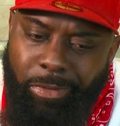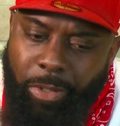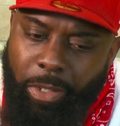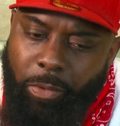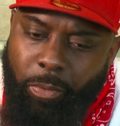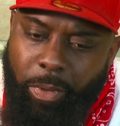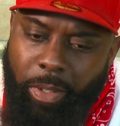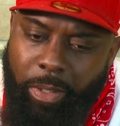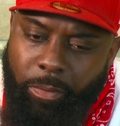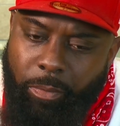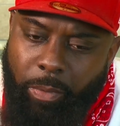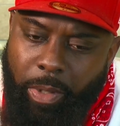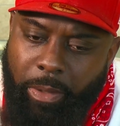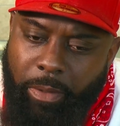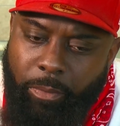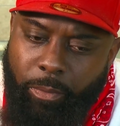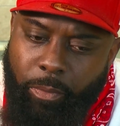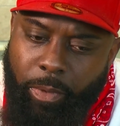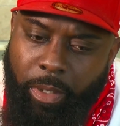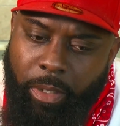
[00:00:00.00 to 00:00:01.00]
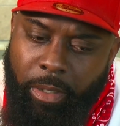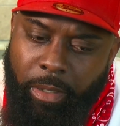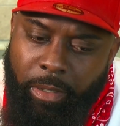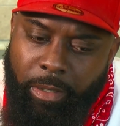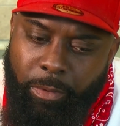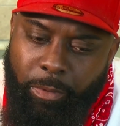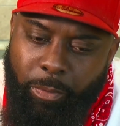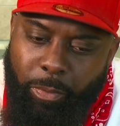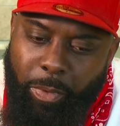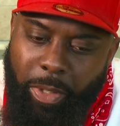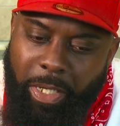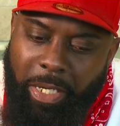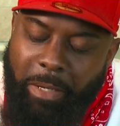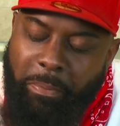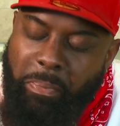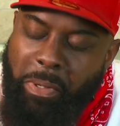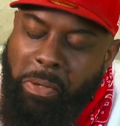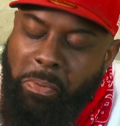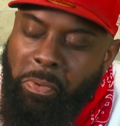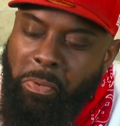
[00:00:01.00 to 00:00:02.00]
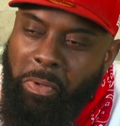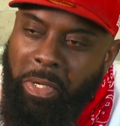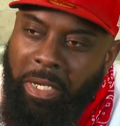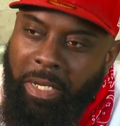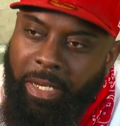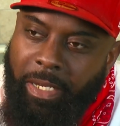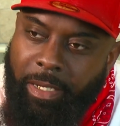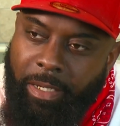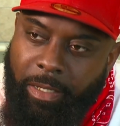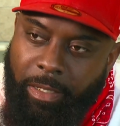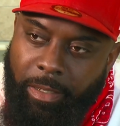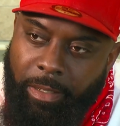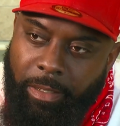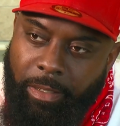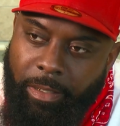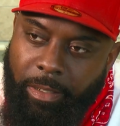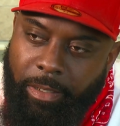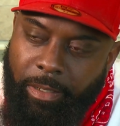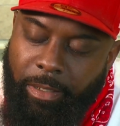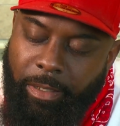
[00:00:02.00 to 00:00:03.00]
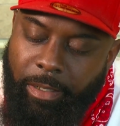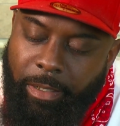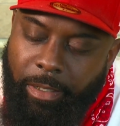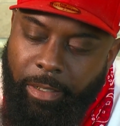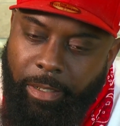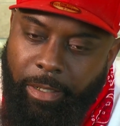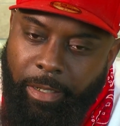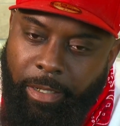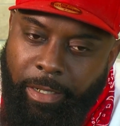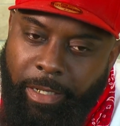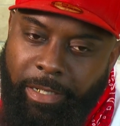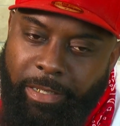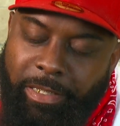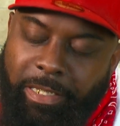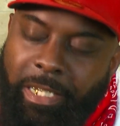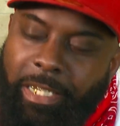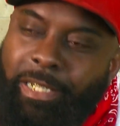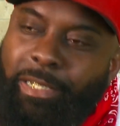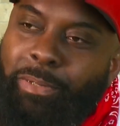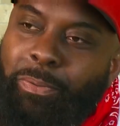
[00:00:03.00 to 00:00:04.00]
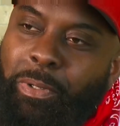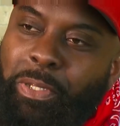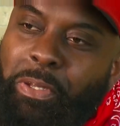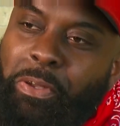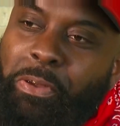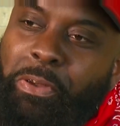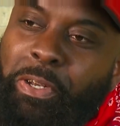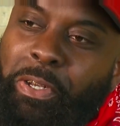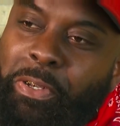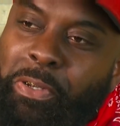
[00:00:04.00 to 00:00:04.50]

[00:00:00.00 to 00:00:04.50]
know, we get people in and they tell us what they're going to